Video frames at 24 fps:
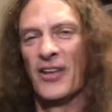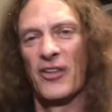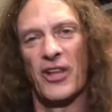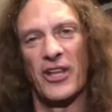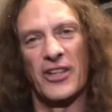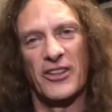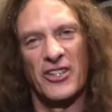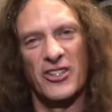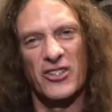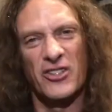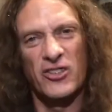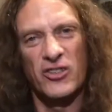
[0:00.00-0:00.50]

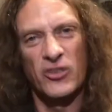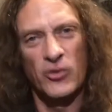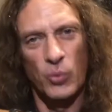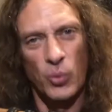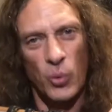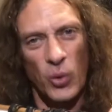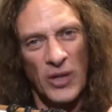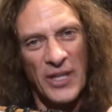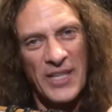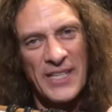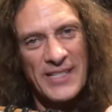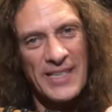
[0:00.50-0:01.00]
this is
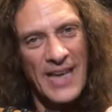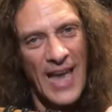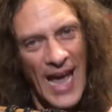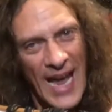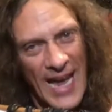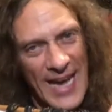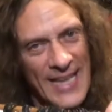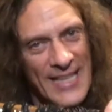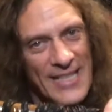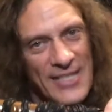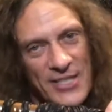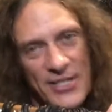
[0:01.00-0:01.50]
really
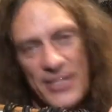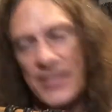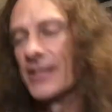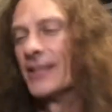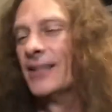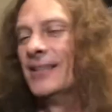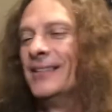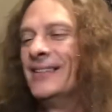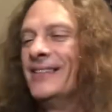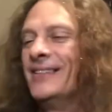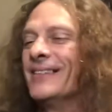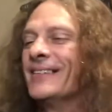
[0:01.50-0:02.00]
nice.
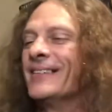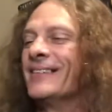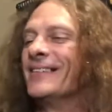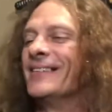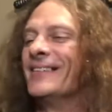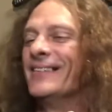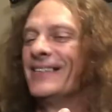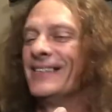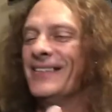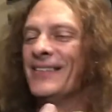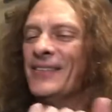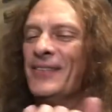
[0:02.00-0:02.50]

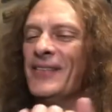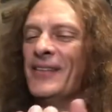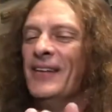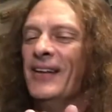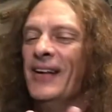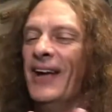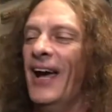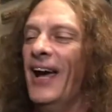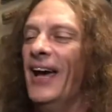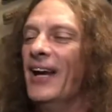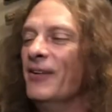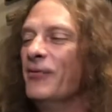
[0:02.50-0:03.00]

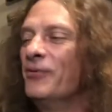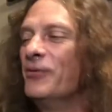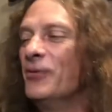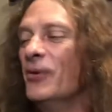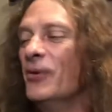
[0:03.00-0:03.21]
And if you